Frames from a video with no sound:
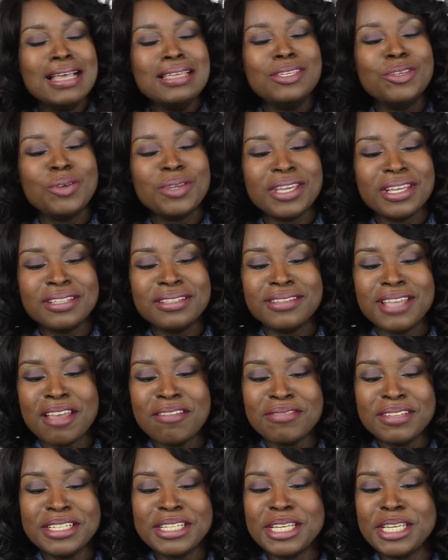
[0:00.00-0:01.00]
You could
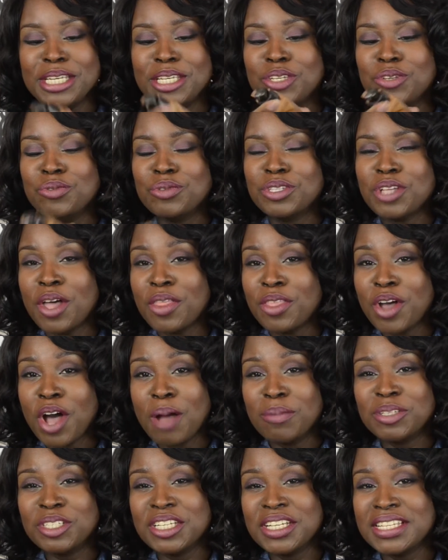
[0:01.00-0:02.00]
definitely use other
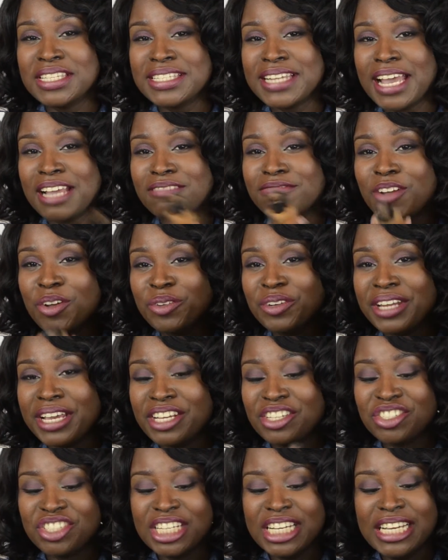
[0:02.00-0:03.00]
options like
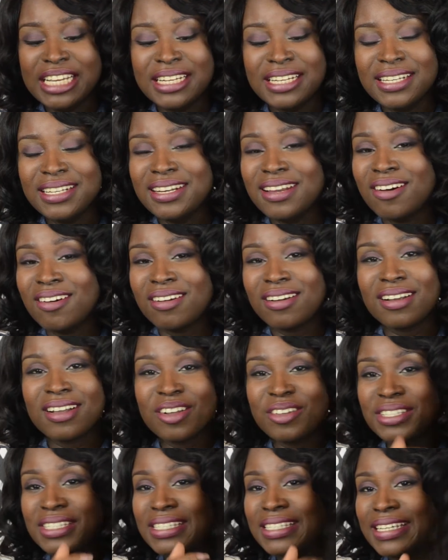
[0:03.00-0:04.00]
foundation or
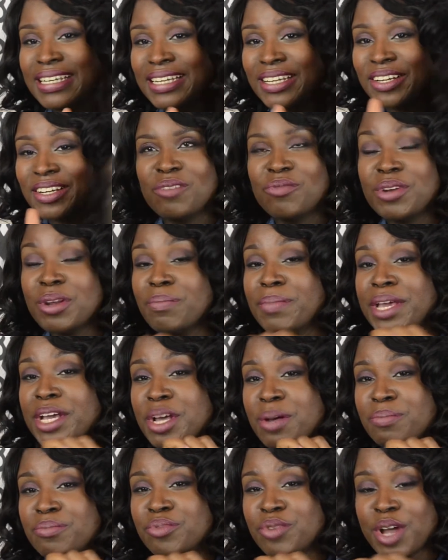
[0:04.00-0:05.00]
concealer with a
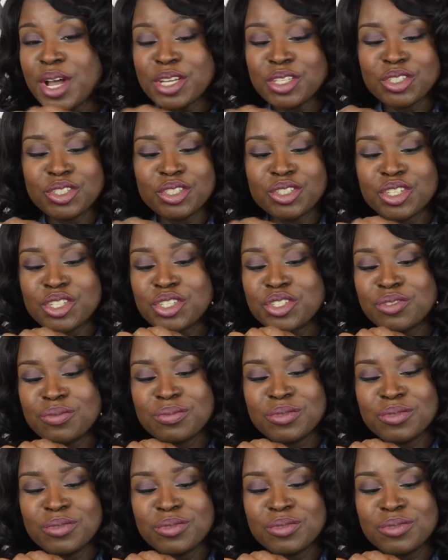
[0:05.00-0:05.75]
makeup brush. Just